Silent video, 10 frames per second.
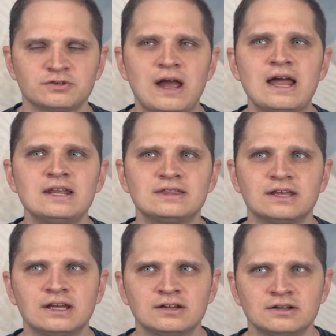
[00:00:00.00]
or
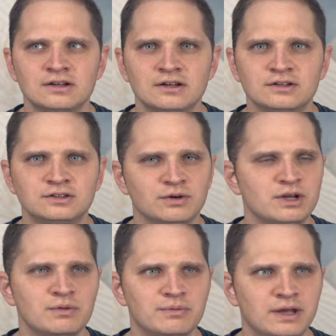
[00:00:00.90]
anything to a
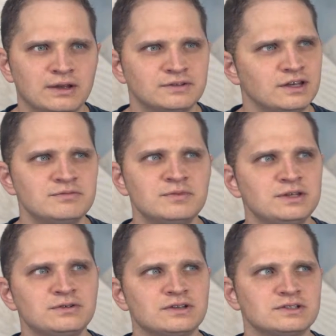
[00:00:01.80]
human being, doesn't
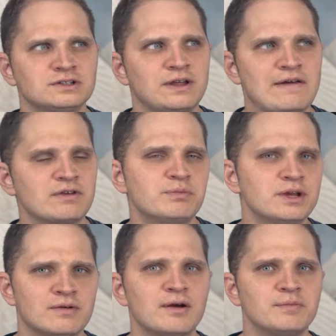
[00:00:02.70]
mean you necessarily have to
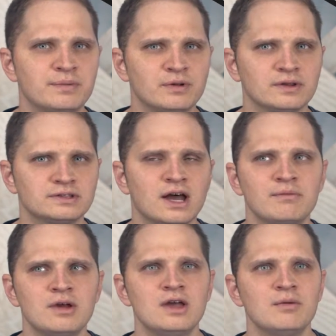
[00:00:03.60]
be around people all the
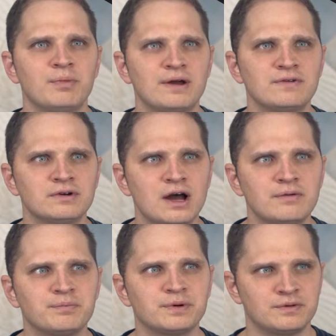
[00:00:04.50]
time, but if you're
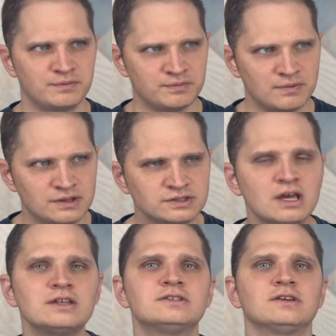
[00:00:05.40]
not
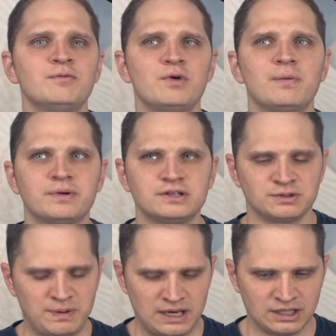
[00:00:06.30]
in some way
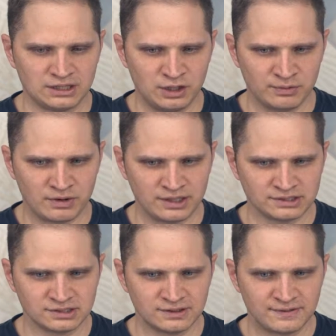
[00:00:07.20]
participating in the human race,